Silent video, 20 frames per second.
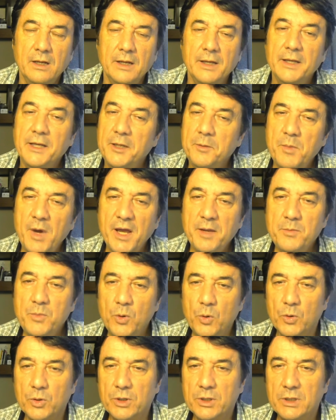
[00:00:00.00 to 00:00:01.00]
In my
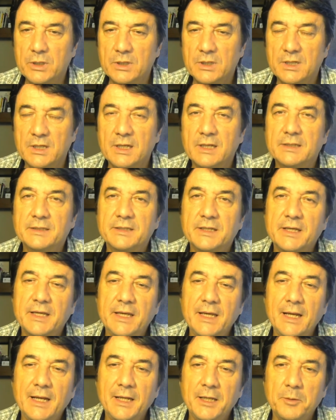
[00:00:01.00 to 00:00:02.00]
book, The
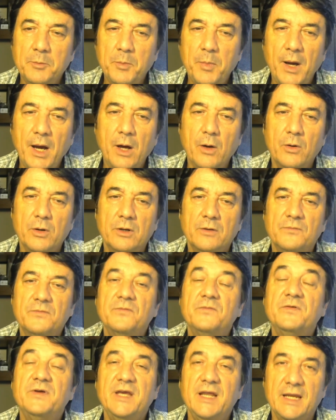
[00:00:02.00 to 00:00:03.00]
Healing Power of
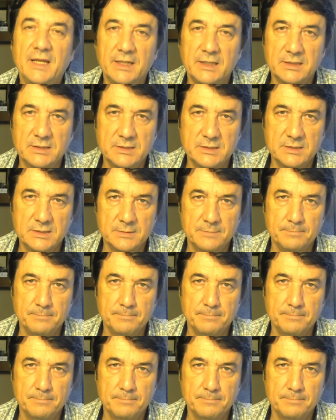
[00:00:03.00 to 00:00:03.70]
Feelings,